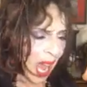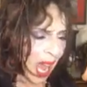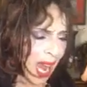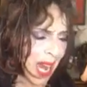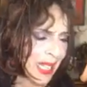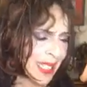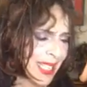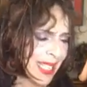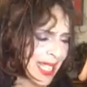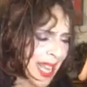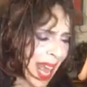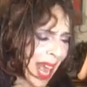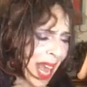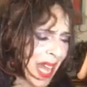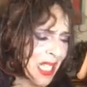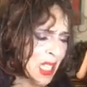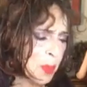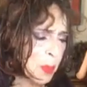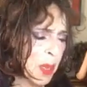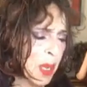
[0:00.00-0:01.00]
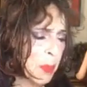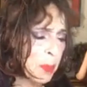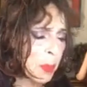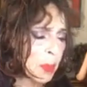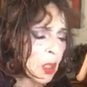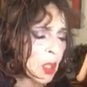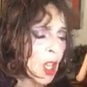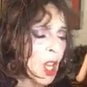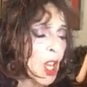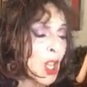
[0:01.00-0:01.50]
I'd ask
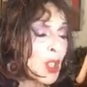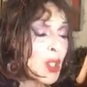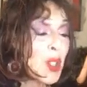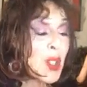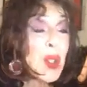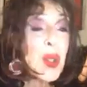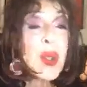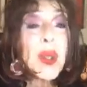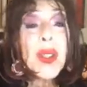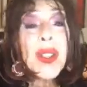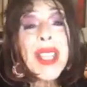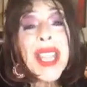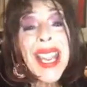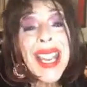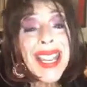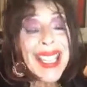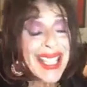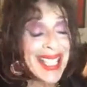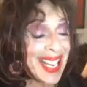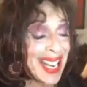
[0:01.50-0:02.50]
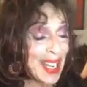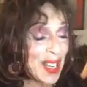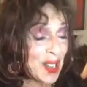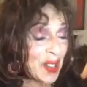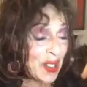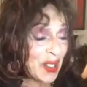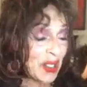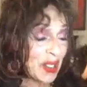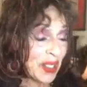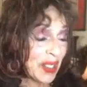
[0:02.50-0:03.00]
people, scuse,
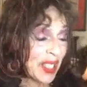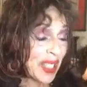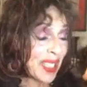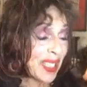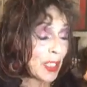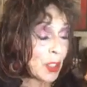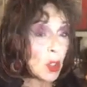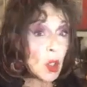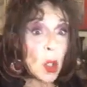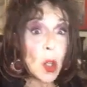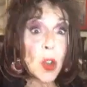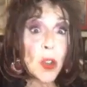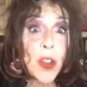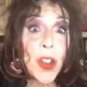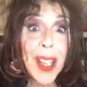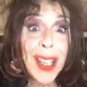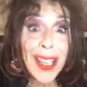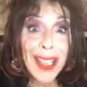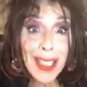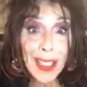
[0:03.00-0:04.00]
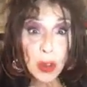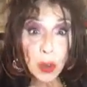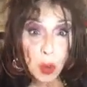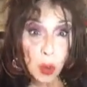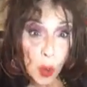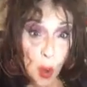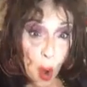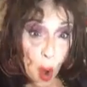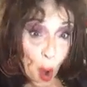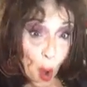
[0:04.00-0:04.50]
signor, dove il
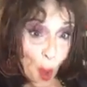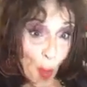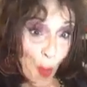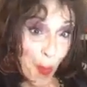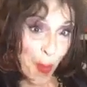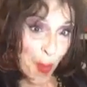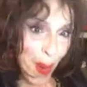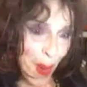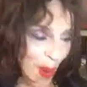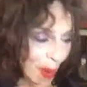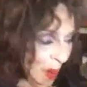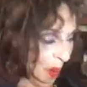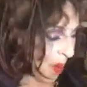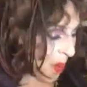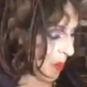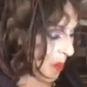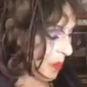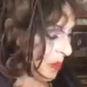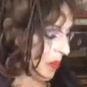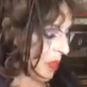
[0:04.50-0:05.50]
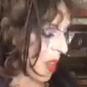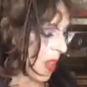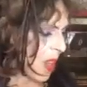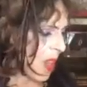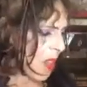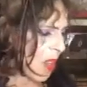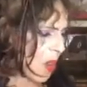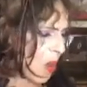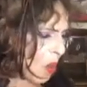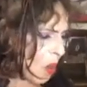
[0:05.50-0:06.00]
Duomo?
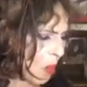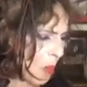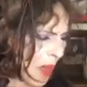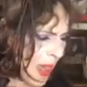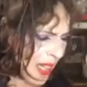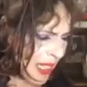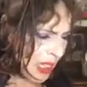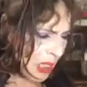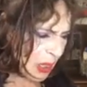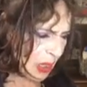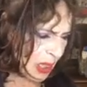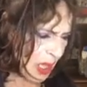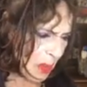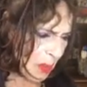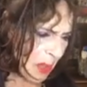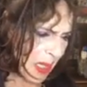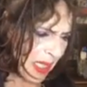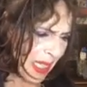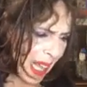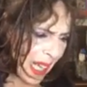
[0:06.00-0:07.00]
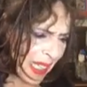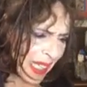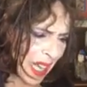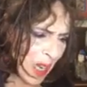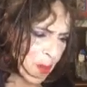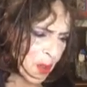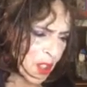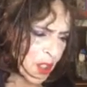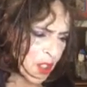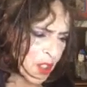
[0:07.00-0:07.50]
The old man looked at me like
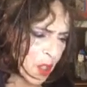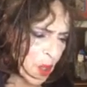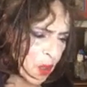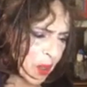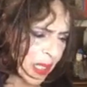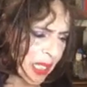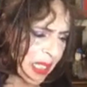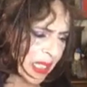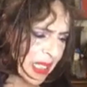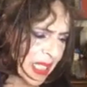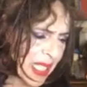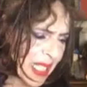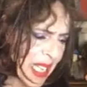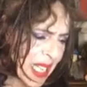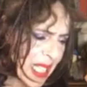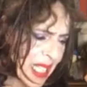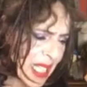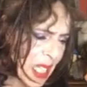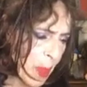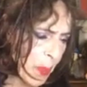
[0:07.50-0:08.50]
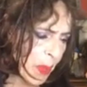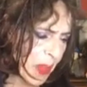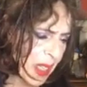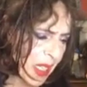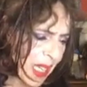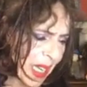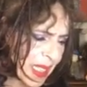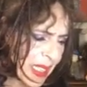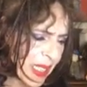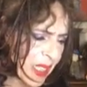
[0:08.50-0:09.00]
I was joking and said
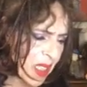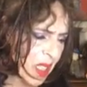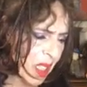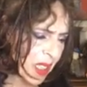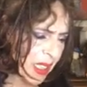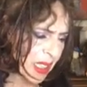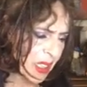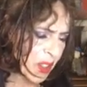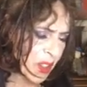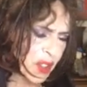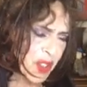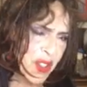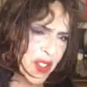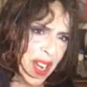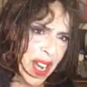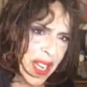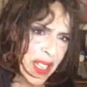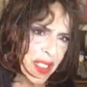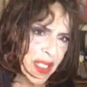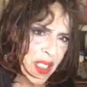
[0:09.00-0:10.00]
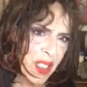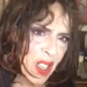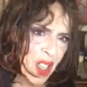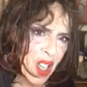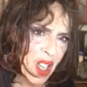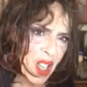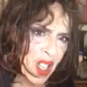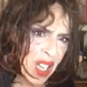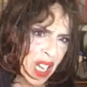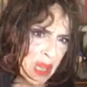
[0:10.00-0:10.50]
something I did not understand at
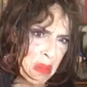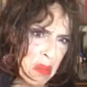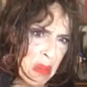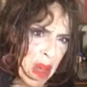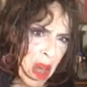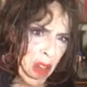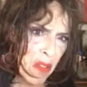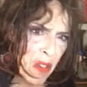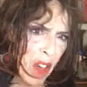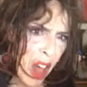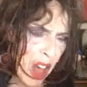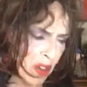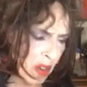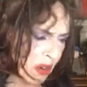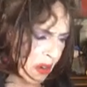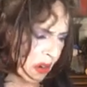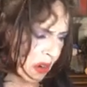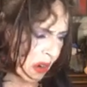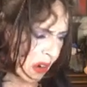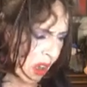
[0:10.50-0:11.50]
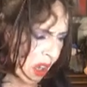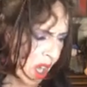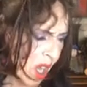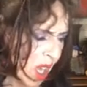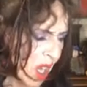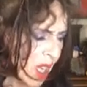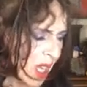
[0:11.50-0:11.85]
all, like, vaffanculo,